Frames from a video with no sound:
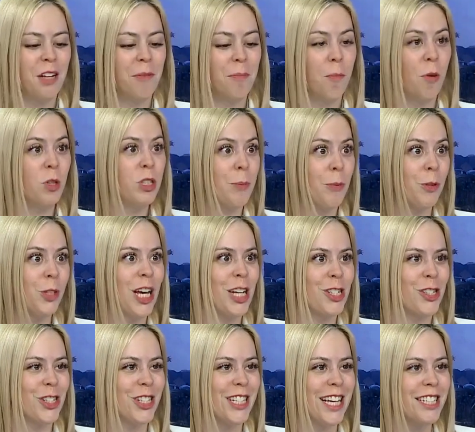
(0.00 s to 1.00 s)
multiple
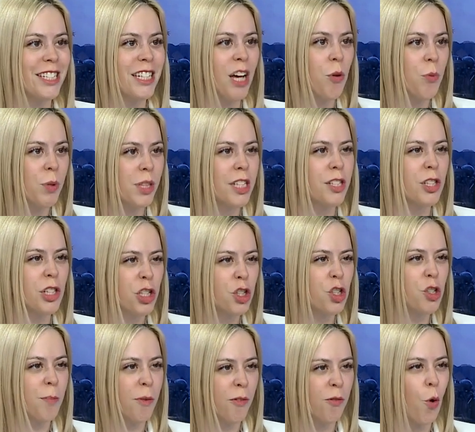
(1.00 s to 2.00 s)
nations had dealt with this
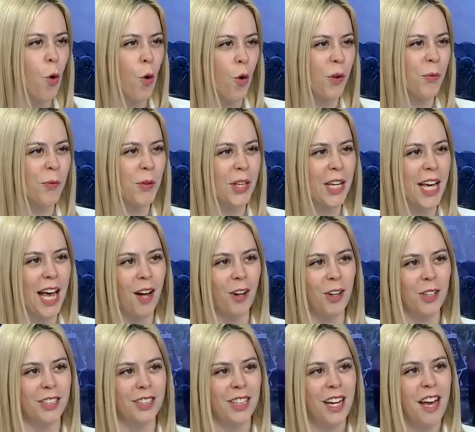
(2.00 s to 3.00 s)
issue before and really
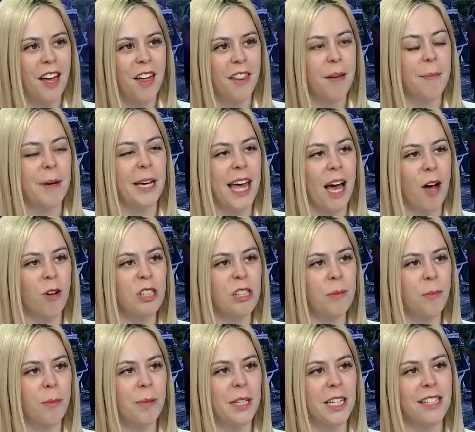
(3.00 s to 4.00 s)
held them
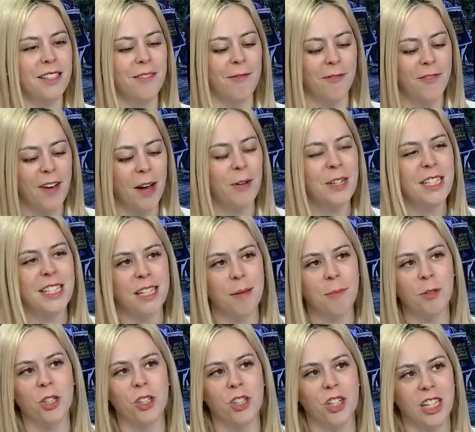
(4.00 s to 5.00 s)
accountable, because very
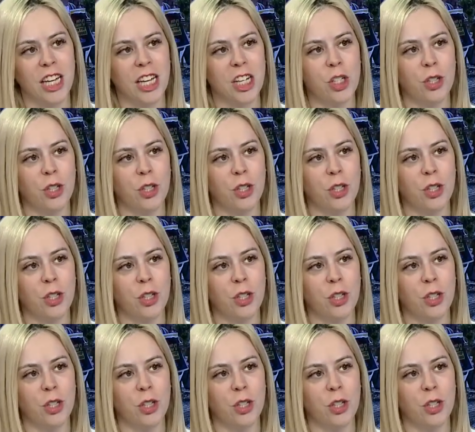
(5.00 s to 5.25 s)
similar to the